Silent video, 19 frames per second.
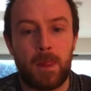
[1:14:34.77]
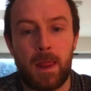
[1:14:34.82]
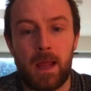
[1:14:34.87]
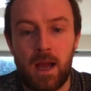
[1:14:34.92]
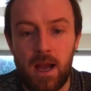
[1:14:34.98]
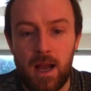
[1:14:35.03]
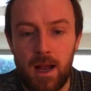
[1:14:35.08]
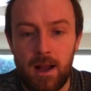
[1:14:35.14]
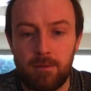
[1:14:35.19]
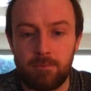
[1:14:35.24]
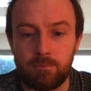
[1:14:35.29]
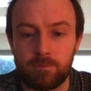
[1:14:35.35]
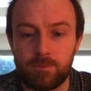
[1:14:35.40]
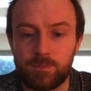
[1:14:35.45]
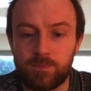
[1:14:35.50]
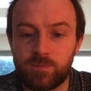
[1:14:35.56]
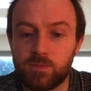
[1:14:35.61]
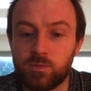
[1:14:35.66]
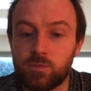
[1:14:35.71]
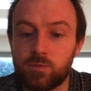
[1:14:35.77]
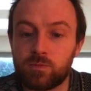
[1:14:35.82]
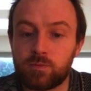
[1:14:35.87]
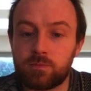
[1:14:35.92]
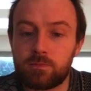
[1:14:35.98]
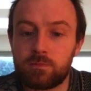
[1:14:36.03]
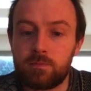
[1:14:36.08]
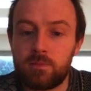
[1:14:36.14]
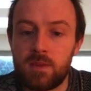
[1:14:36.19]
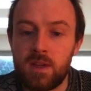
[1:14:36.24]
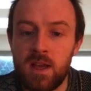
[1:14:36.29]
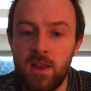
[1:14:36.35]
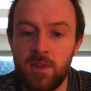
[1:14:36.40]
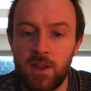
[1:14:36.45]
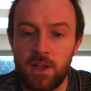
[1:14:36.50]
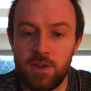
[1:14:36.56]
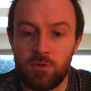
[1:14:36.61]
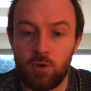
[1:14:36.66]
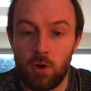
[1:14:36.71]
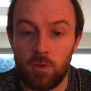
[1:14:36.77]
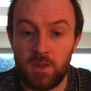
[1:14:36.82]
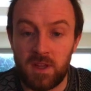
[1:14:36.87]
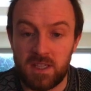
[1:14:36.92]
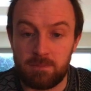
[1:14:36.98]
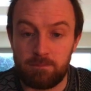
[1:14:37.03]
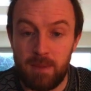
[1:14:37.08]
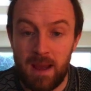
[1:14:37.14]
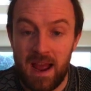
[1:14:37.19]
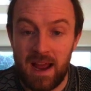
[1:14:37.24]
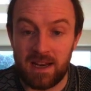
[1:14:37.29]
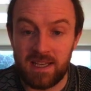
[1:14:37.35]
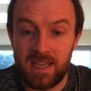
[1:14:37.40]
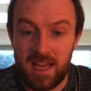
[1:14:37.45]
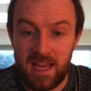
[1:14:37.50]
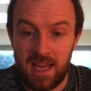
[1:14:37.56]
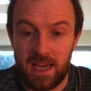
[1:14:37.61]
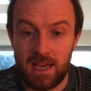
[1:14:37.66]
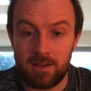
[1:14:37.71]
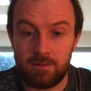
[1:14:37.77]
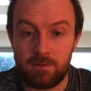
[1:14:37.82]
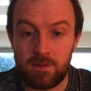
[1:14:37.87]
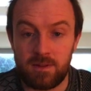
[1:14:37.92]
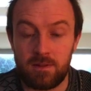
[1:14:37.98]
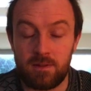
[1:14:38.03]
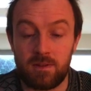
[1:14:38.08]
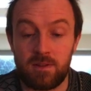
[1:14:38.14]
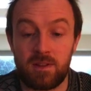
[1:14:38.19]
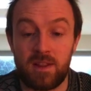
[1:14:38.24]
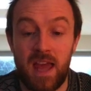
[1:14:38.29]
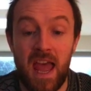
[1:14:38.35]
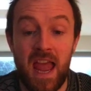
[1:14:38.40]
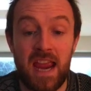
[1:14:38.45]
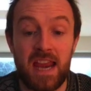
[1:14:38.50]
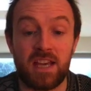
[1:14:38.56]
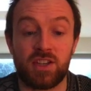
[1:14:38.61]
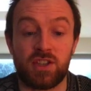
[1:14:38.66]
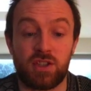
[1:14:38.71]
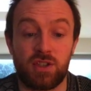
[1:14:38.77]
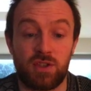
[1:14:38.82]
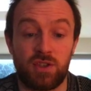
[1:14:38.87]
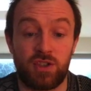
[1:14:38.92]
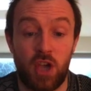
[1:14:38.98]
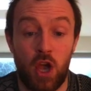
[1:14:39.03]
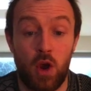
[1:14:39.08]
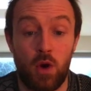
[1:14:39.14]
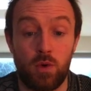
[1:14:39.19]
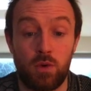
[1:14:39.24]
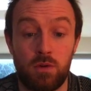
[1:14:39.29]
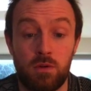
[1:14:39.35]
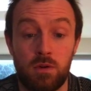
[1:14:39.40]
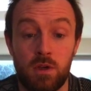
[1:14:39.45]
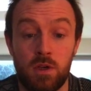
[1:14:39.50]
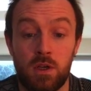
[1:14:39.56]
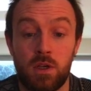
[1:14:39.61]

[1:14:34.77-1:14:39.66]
And then you've got this band here, the H zone,